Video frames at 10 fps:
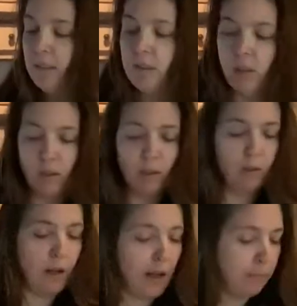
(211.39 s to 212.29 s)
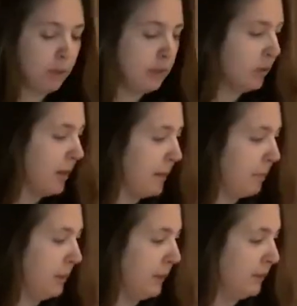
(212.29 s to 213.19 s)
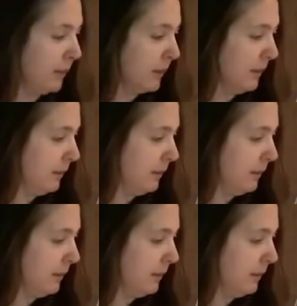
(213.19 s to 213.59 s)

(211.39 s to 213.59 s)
So I'm going to go ahead and peel this